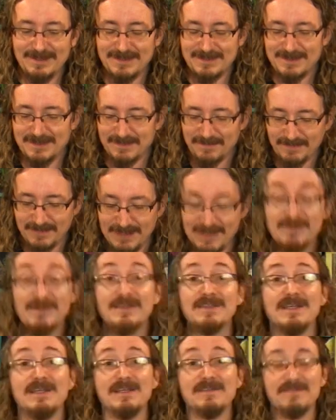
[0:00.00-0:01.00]
go. So anyway,
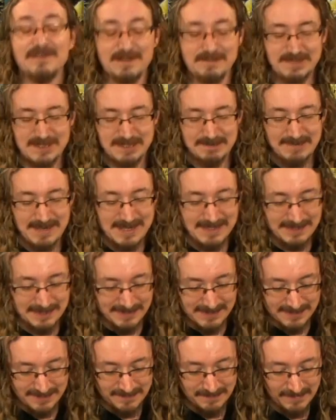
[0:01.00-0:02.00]
thank you very much,
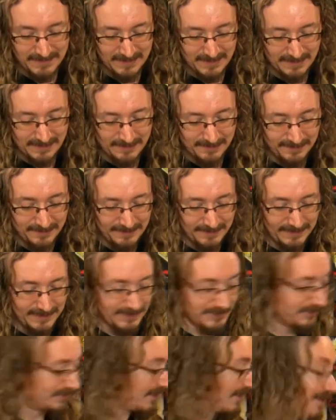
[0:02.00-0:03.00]
Masochist. Really
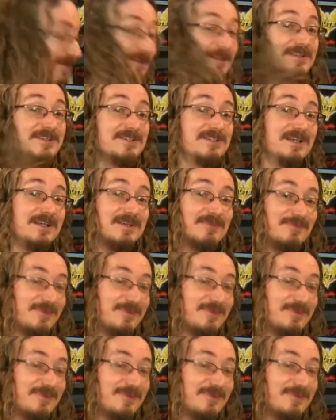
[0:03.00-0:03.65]
a treat. Oh, and there's uh,